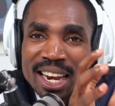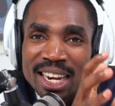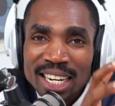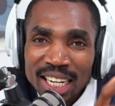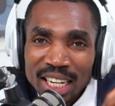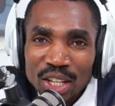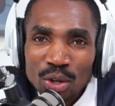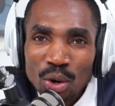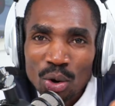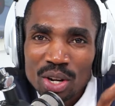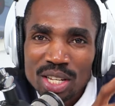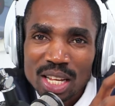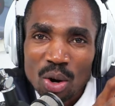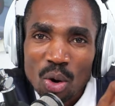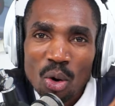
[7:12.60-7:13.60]
Ndindi Nyoro
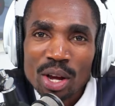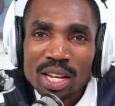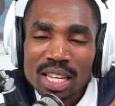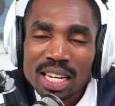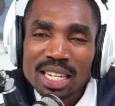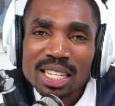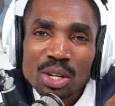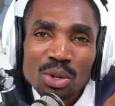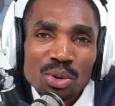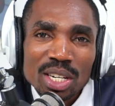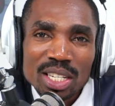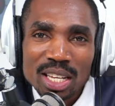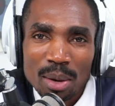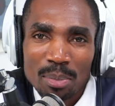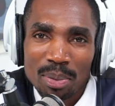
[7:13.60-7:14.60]
is a
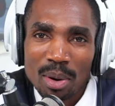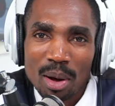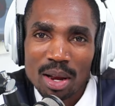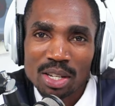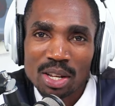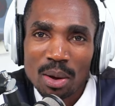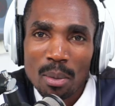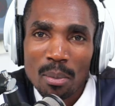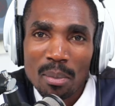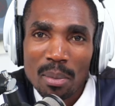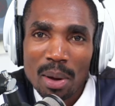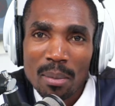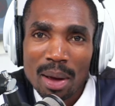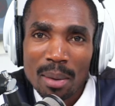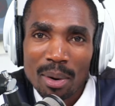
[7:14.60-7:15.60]
UDA
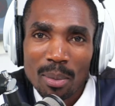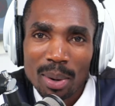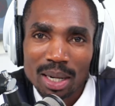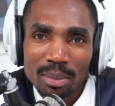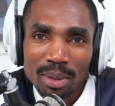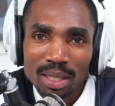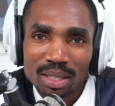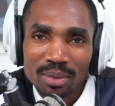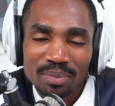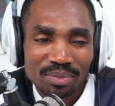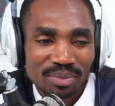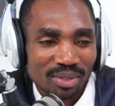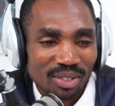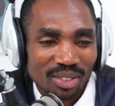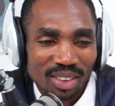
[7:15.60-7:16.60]
a member of parliament.
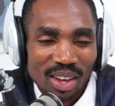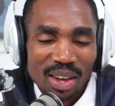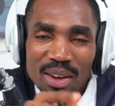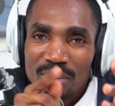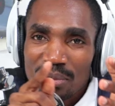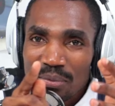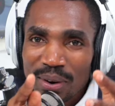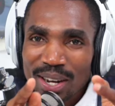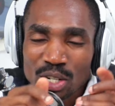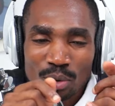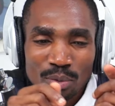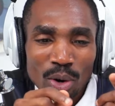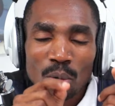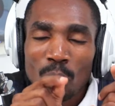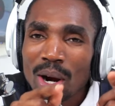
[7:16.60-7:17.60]
First
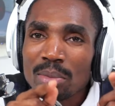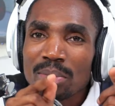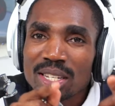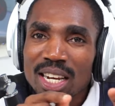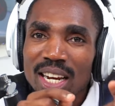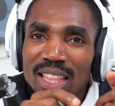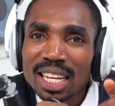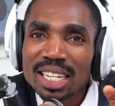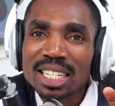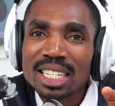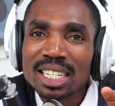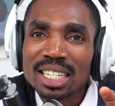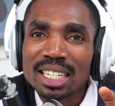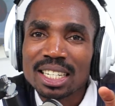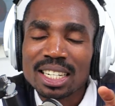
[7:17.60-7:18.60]
of all, one mistake that he
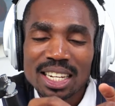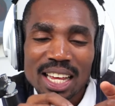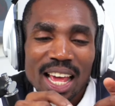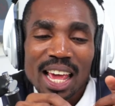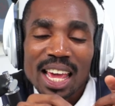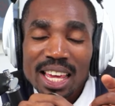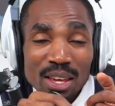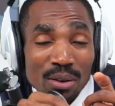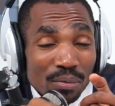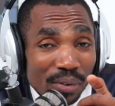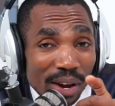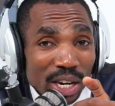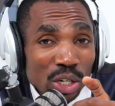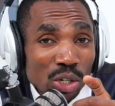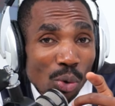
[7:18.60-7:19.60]
did, he
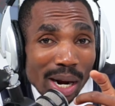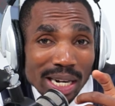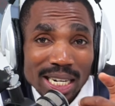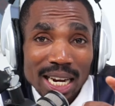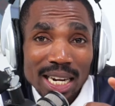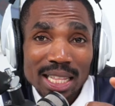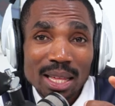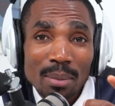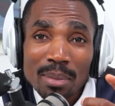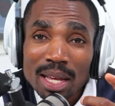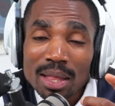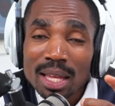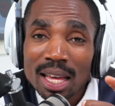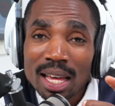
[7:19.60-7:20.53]
failed to attend the